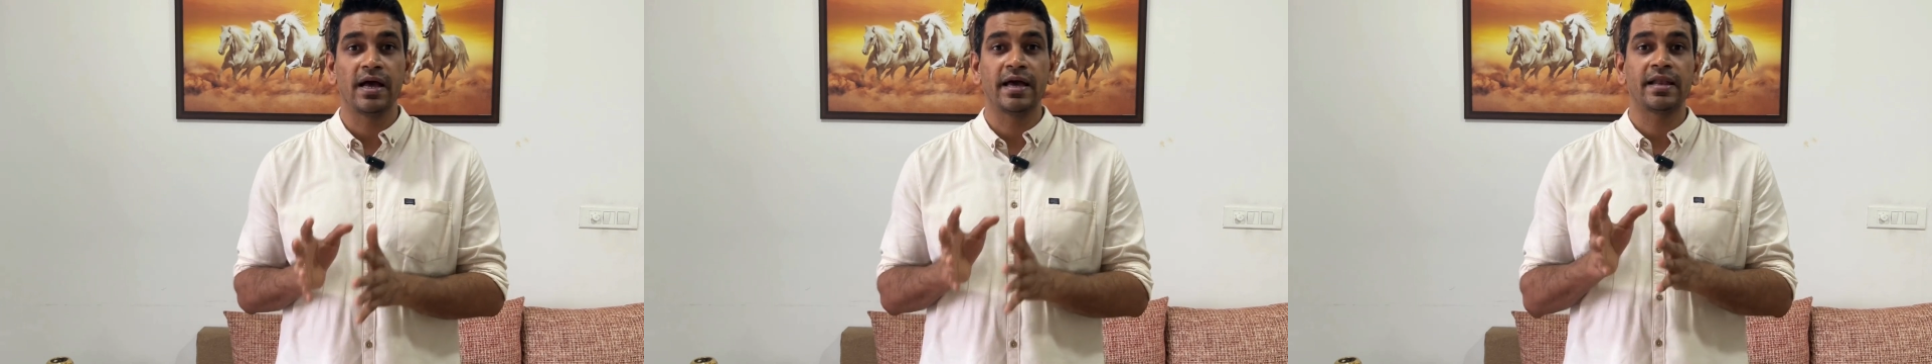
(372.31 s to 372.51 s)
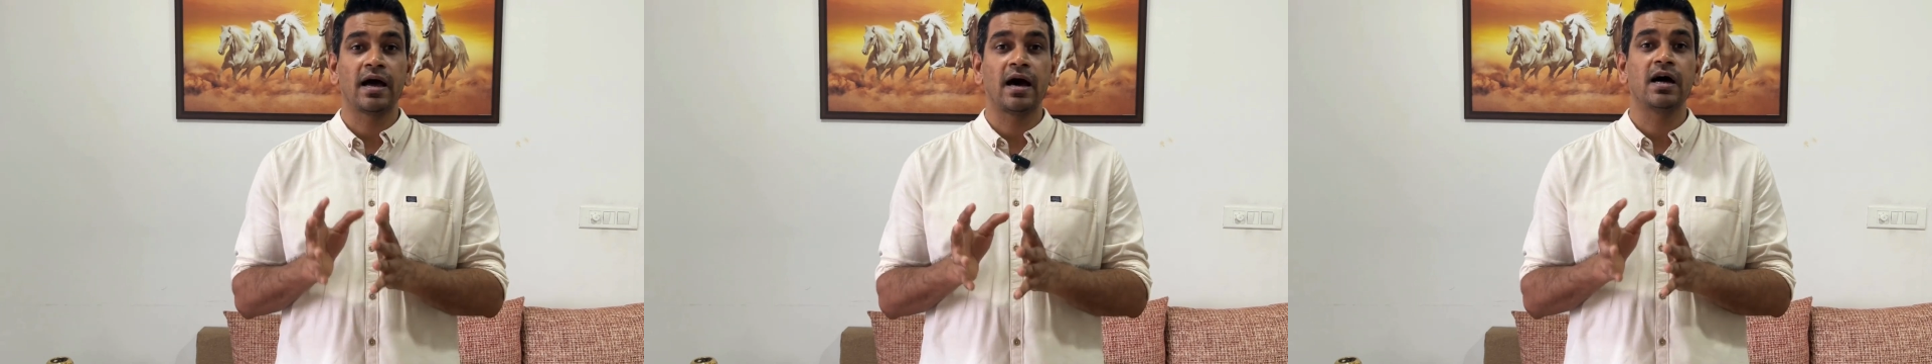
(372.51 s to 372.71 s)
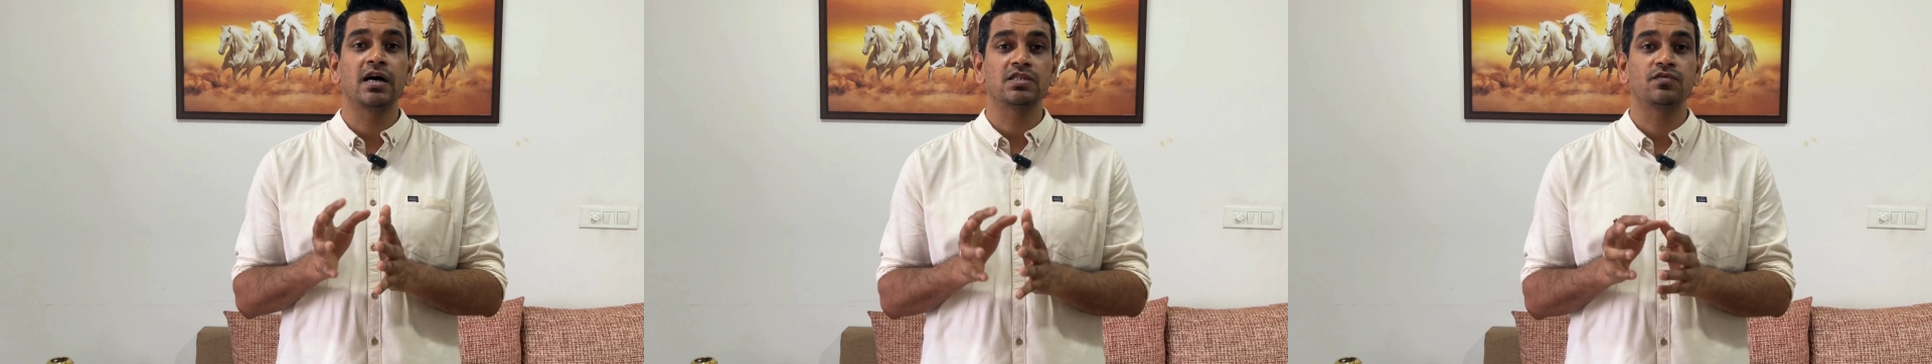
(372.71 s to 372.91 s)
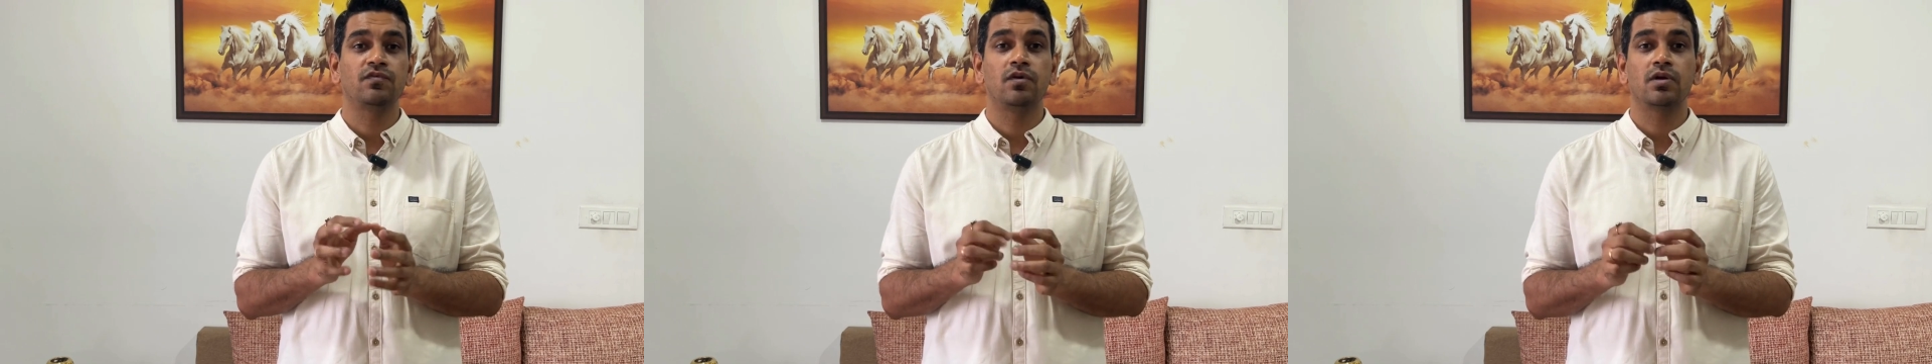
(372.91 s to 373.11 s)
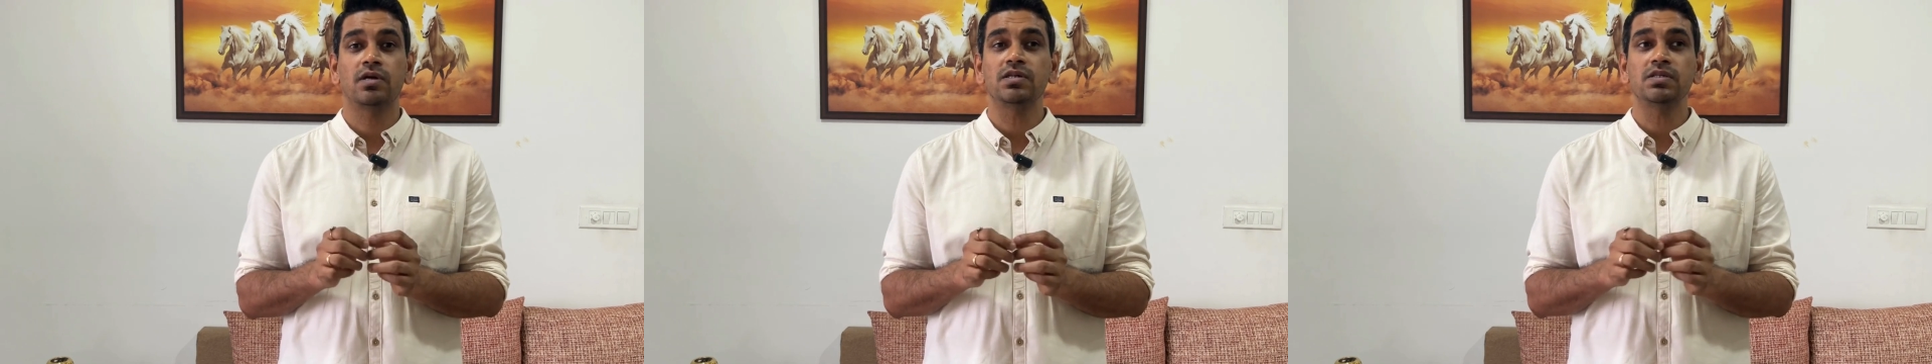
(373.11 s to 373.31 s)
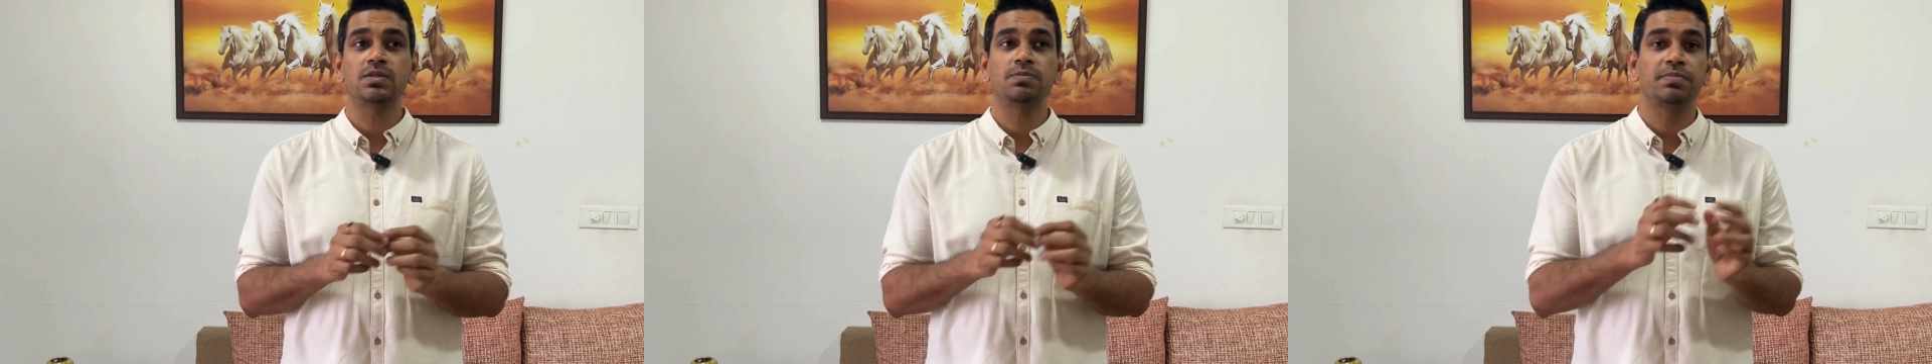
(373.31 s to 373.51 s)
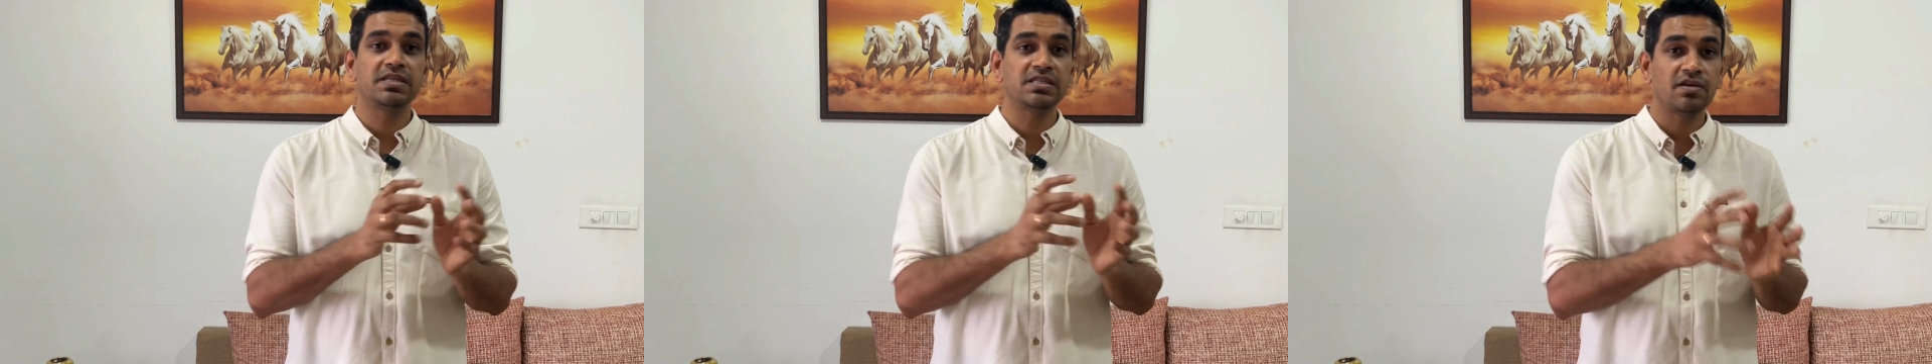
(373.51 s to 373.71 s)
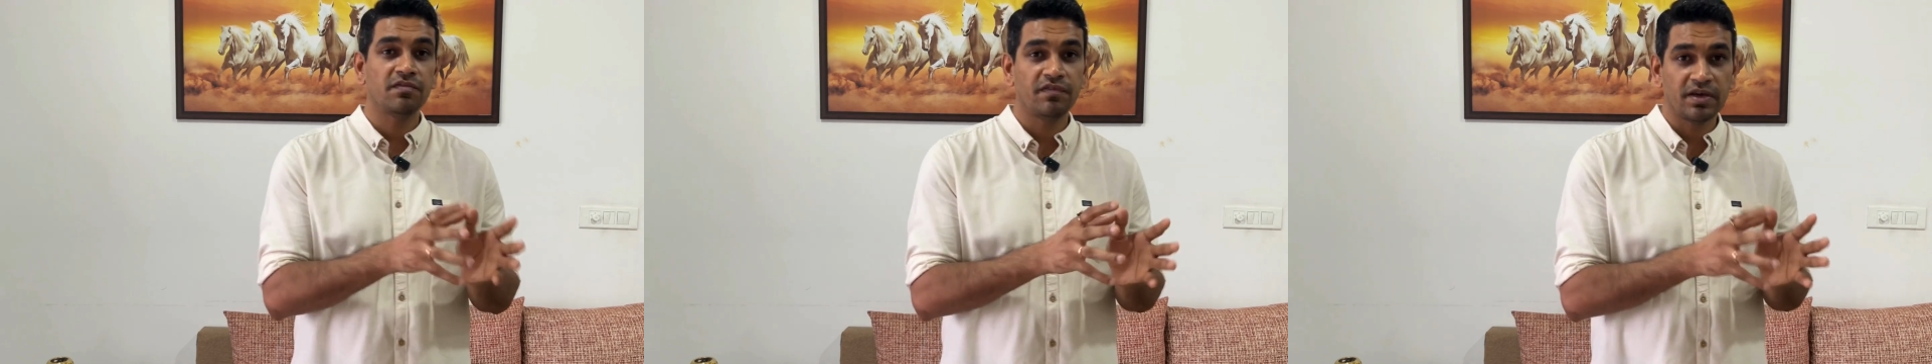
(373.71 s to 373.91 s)
and ask for a
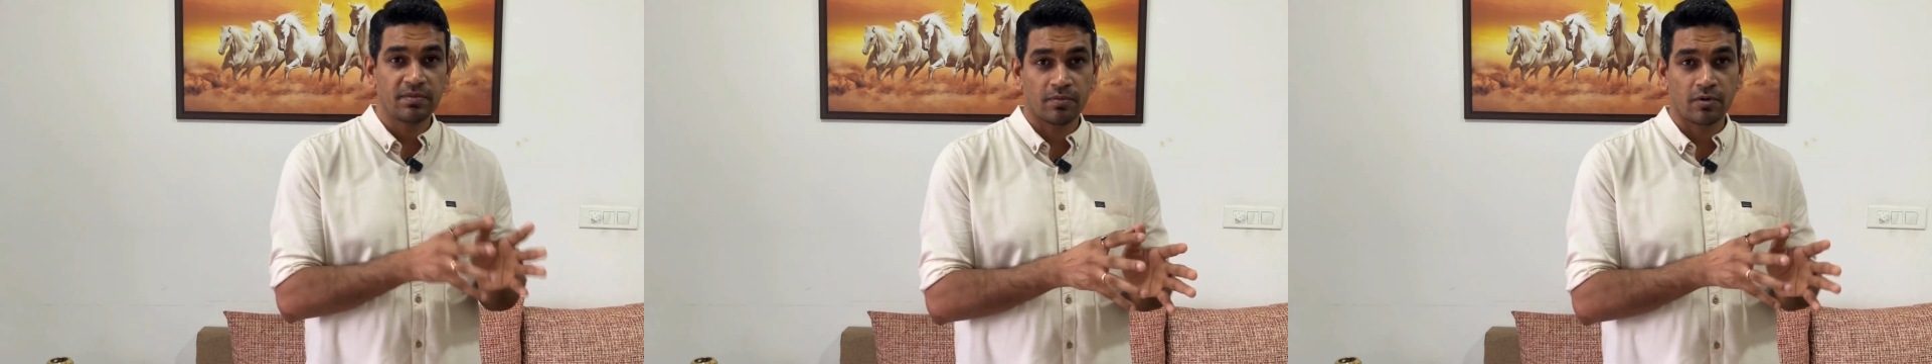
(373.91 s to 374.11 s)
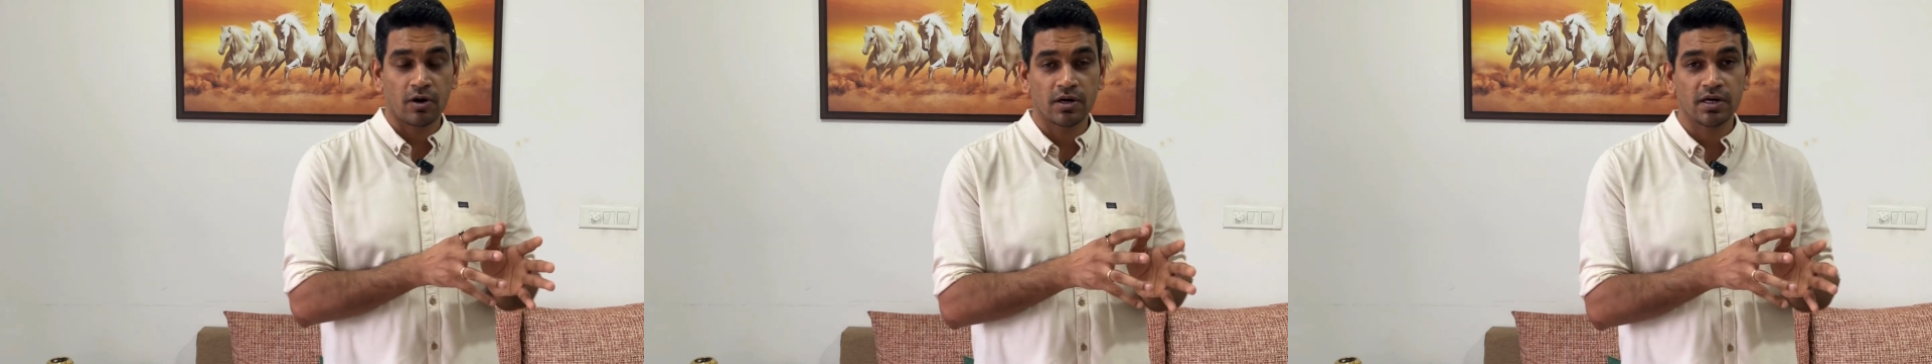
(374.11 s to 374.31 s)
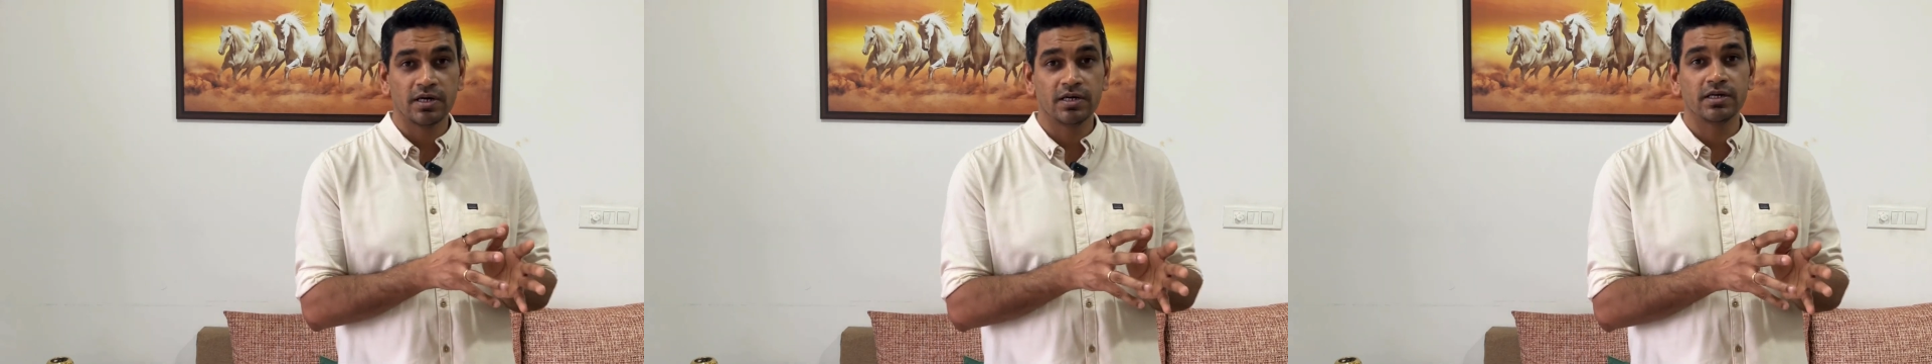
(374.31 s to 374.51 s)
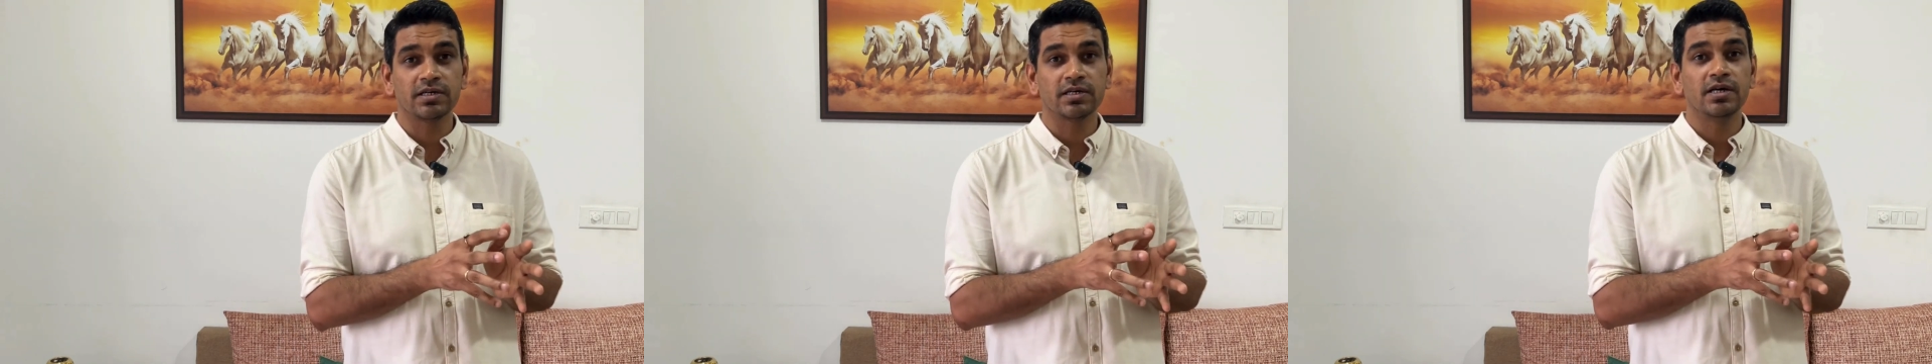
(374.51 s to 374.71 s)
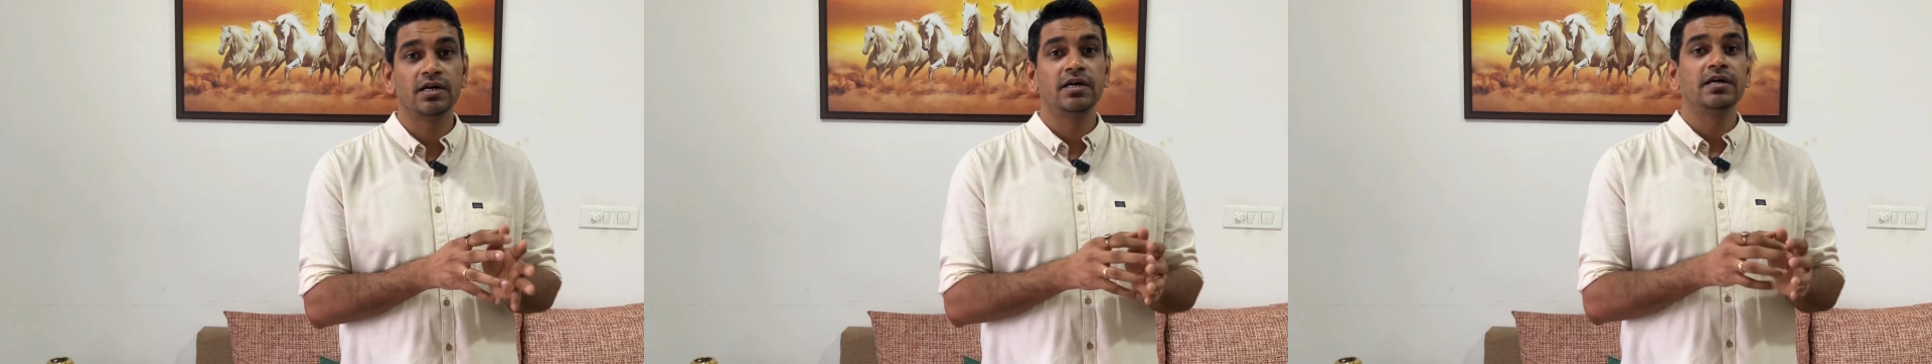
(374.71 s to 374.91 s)
specific product